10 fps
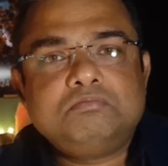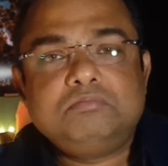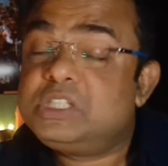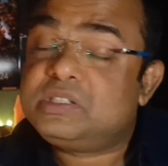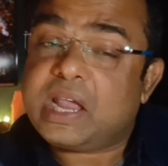
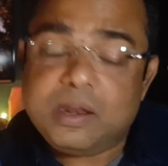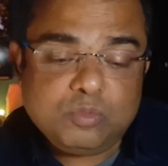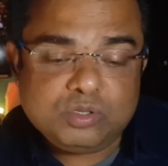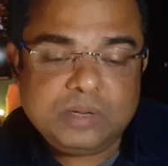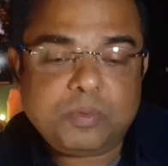The second
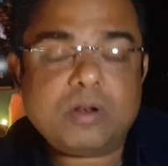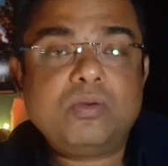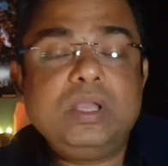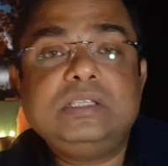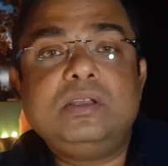most important
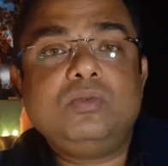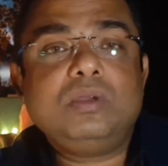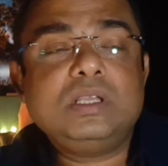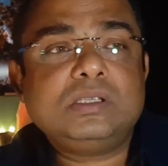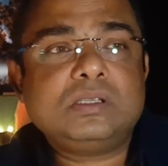reason
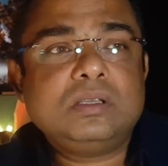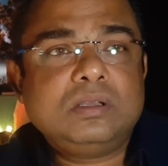is